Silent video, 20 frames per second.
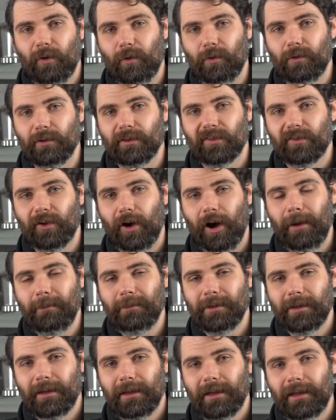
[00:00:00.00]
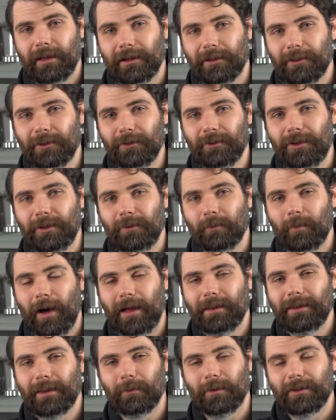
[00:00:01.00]
all the time, including
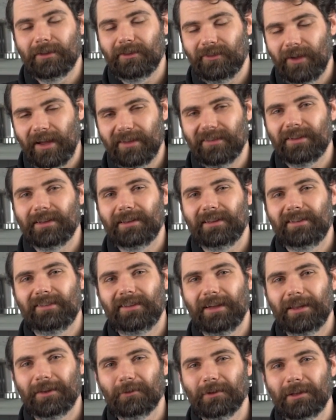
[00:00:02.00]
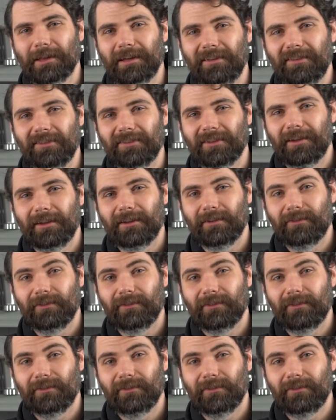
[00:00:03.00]
one that we're just getting set to release